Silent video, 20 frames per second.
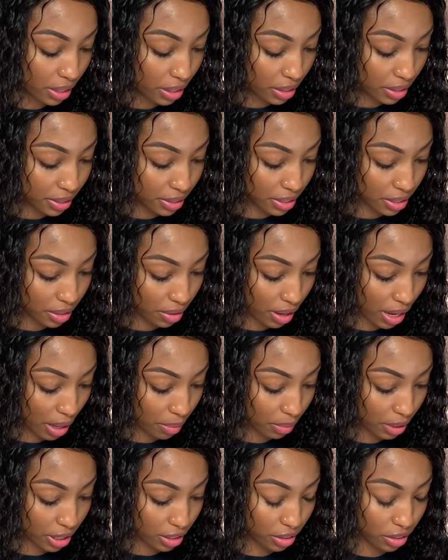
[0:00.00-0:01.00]
So I'm
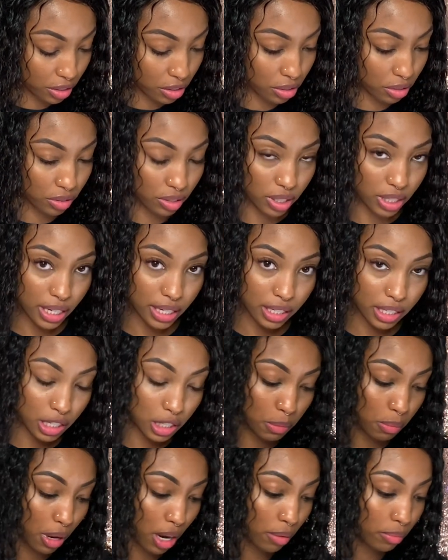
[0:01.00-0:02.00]
gonna do Stacy's
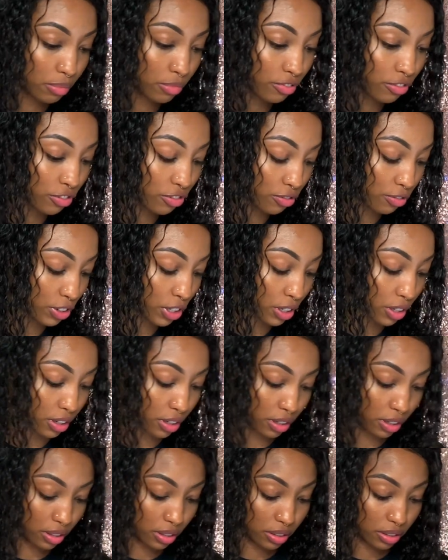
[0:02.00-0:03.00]
Mom
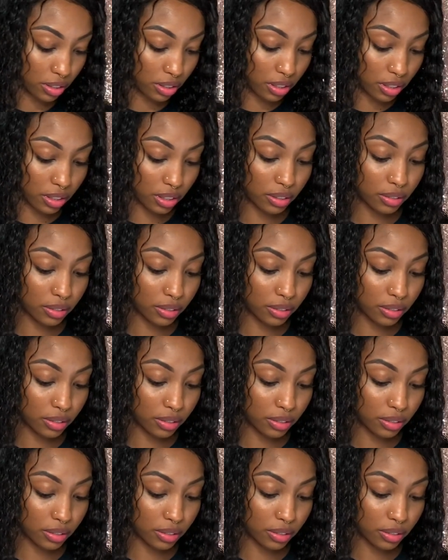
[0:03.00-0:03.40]
first.